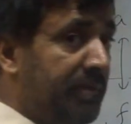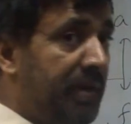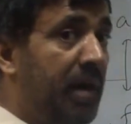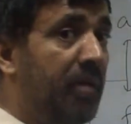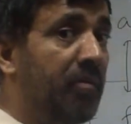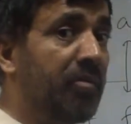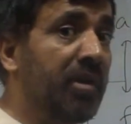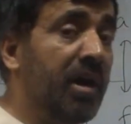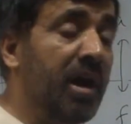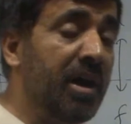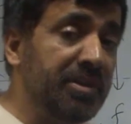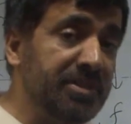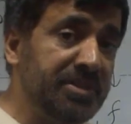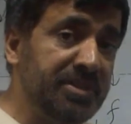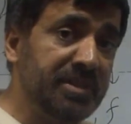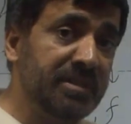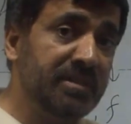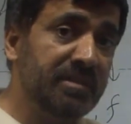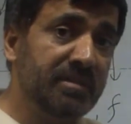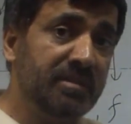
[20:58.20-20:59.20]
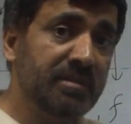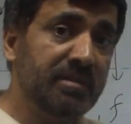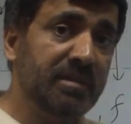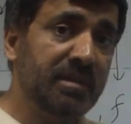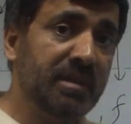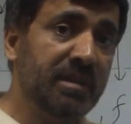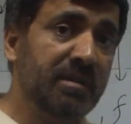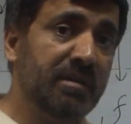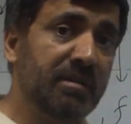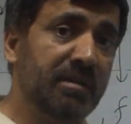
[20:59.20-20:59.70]
how large
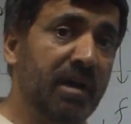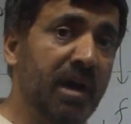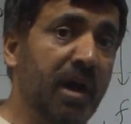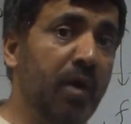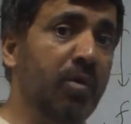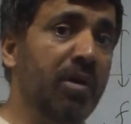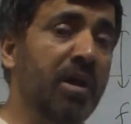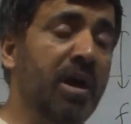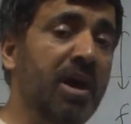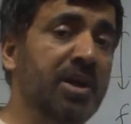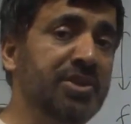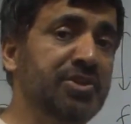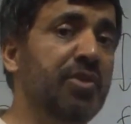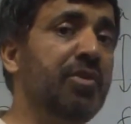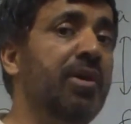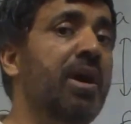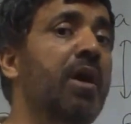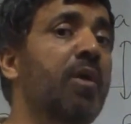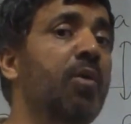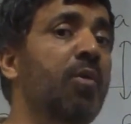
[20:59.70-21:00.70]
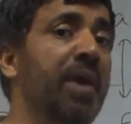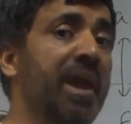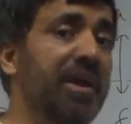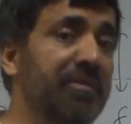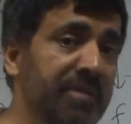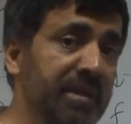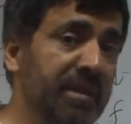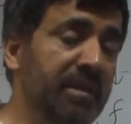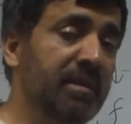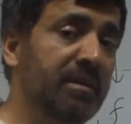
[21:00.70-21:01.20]
or how
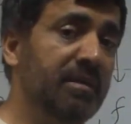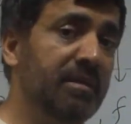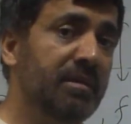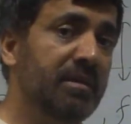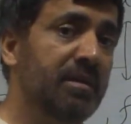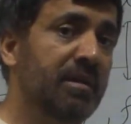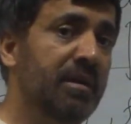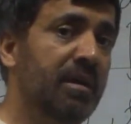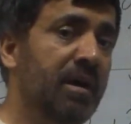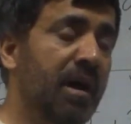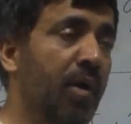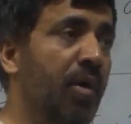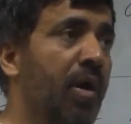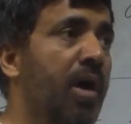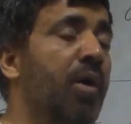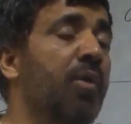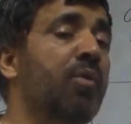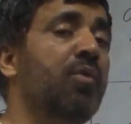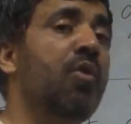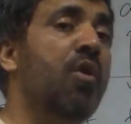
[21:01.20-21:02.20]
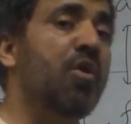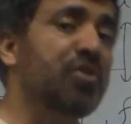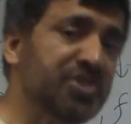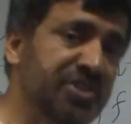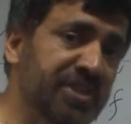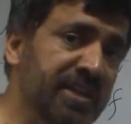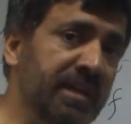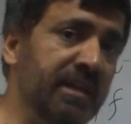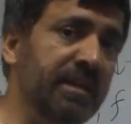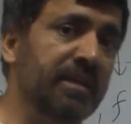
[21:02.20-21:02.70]
heavy or how
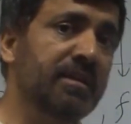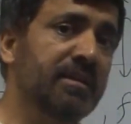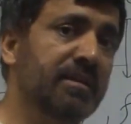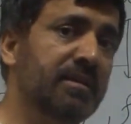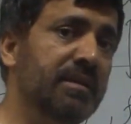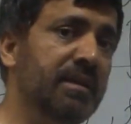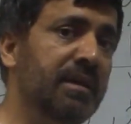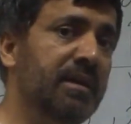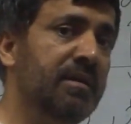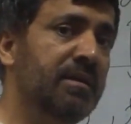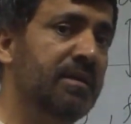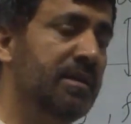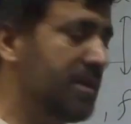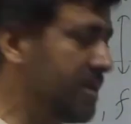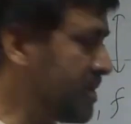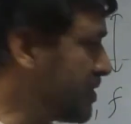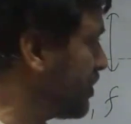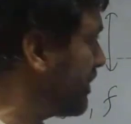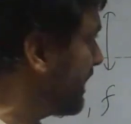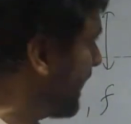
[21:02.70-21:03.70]
costly. Yeah? So